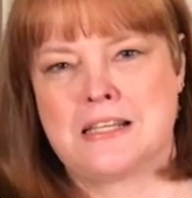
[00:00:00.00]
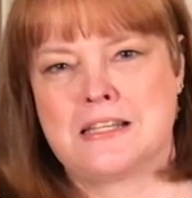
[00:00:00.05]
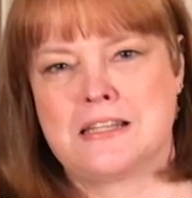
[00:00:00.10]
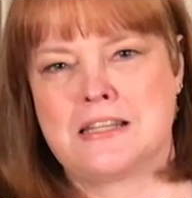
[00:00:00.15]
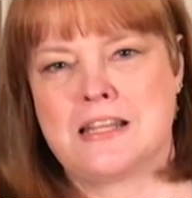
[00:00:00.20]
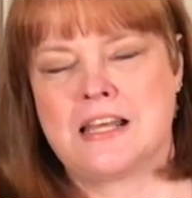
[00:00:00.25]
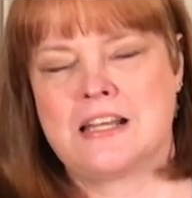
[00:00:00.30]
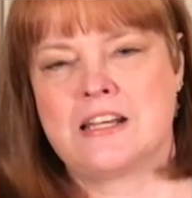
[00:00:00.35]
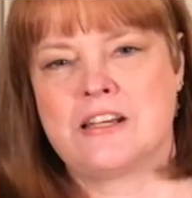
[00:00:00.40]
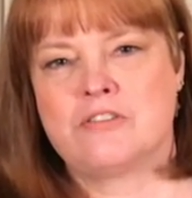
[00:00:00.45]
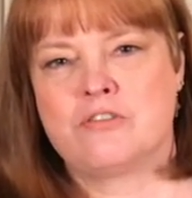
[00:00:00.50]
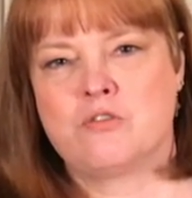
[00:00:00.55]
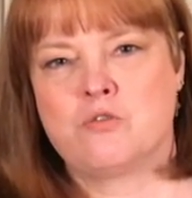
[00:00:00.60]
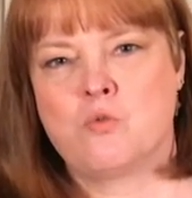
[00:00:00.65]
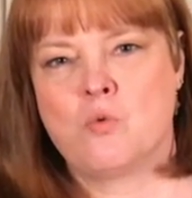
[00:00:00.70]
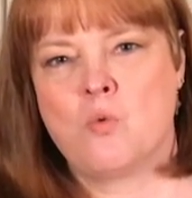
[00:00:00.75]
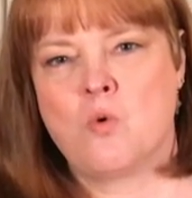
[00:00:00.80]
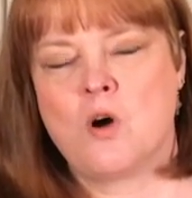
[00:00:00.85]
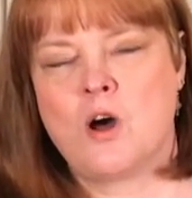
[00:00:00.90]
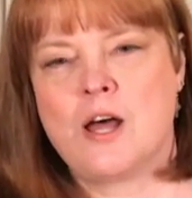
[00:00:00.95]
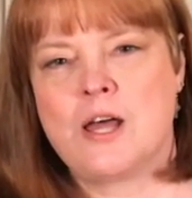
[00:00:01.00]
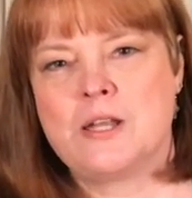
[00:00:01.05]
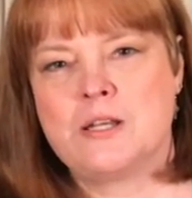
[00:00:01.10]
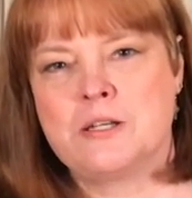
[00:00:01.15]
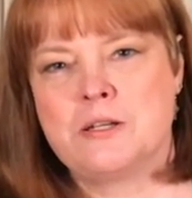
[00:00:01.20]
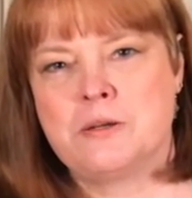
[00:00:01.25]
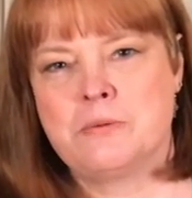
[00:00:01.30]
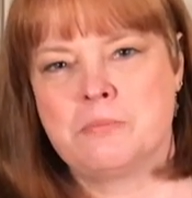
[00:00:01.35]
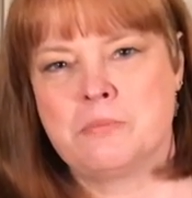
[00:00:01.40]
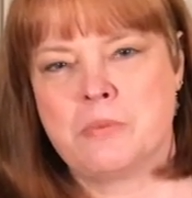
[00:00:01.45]
that if
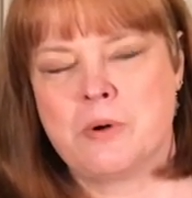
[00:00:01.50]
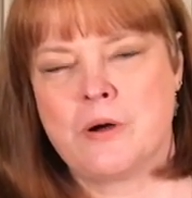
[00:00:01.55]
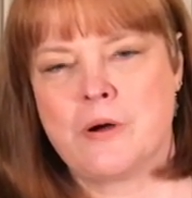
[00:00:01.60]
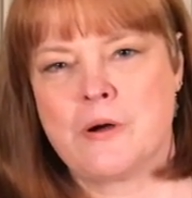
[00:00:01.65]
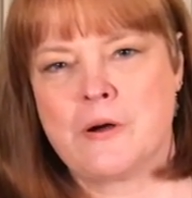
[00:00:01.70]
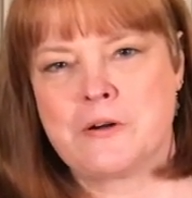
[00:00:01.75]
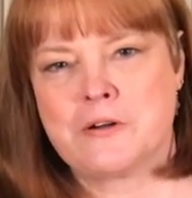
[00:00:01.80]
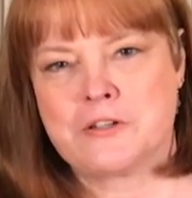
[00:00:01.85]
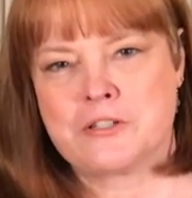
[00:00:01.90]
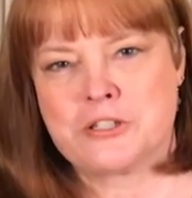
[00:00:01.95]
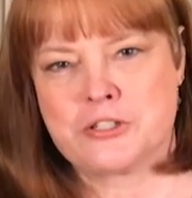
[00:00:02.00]
one part